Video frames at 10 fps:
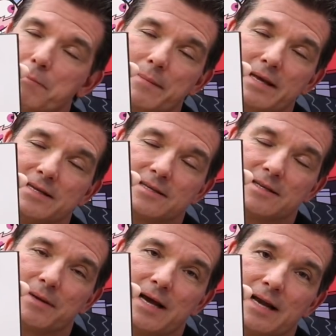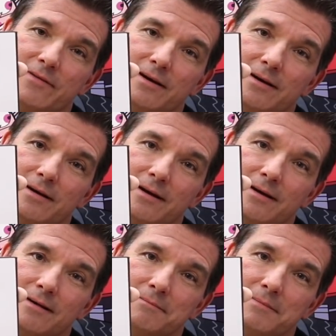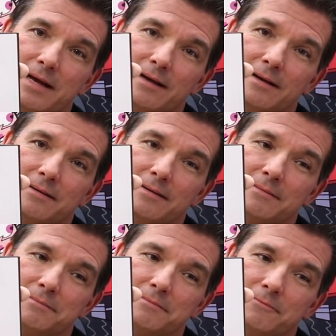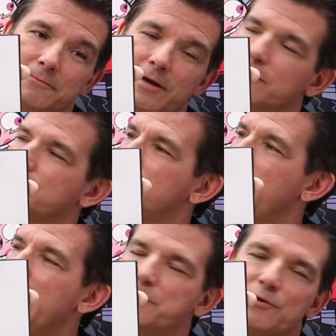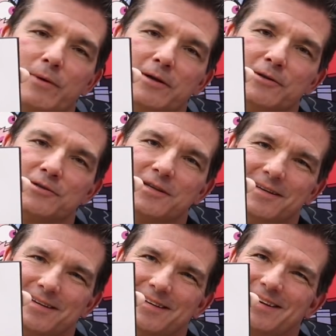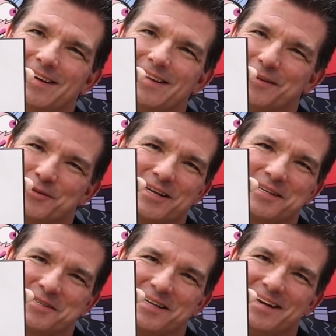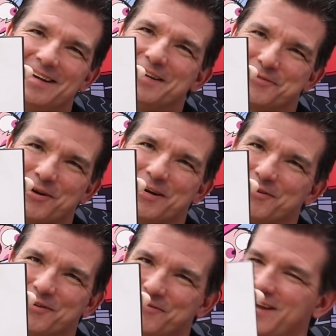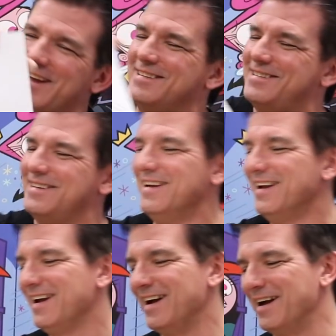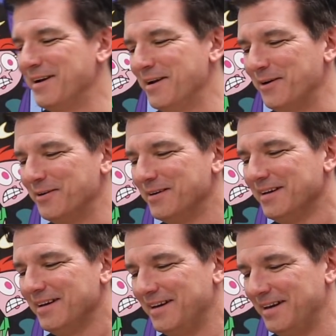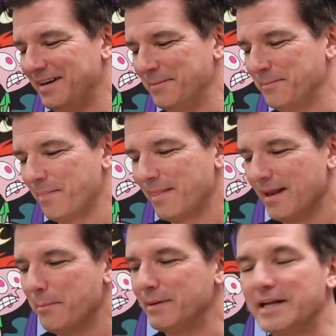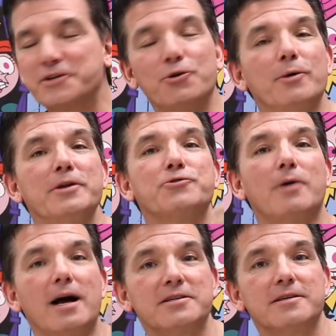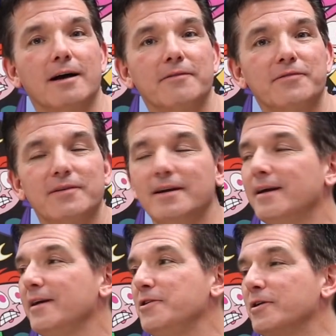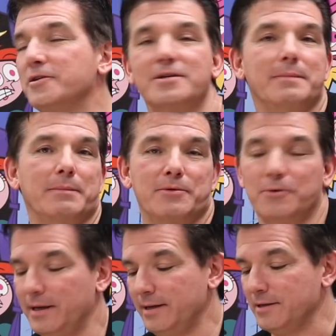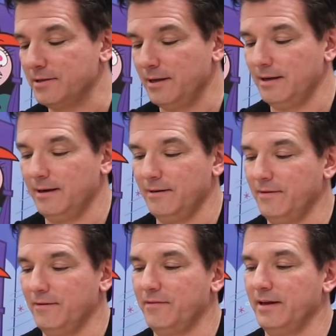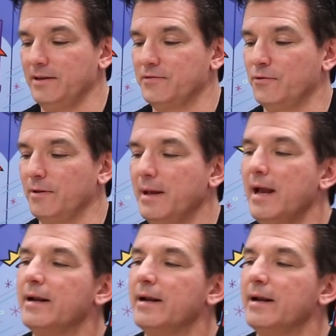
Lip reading: Maybe he's in some kind of a one of those hamster wheels that looks like a city and he's running really fast. I don't know. But that's cool. When you draw stuff, you can just come up with cool ideas of things for them.